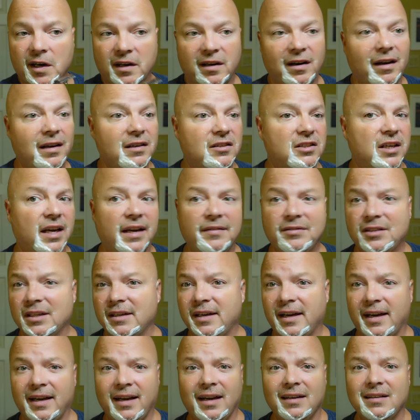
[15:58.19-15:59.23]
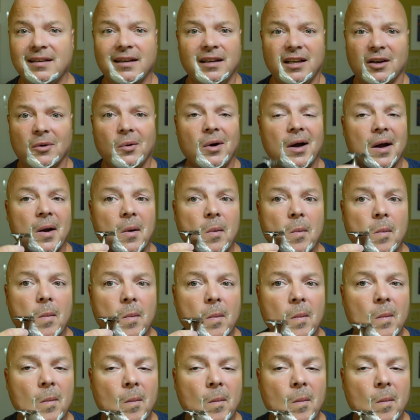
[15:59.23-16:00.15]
a nice shave today. I tell you what,